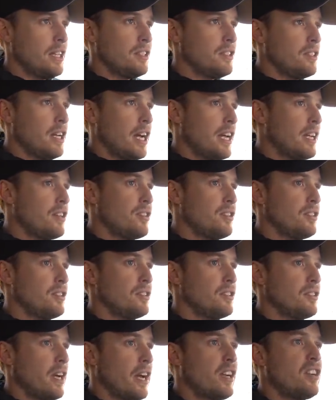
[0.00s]
I just I
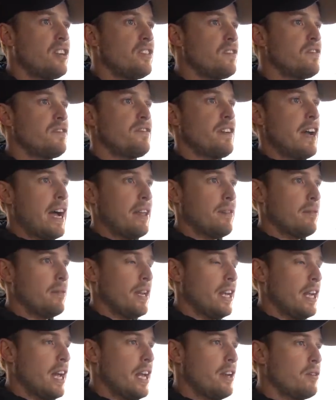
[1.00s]
couldn't I couldn't fathom
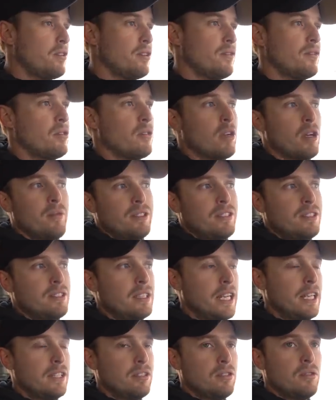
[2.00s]
that I don't even know what I would
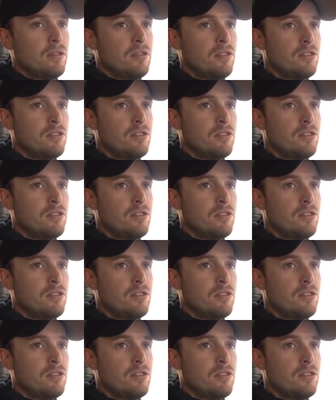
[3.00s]
say so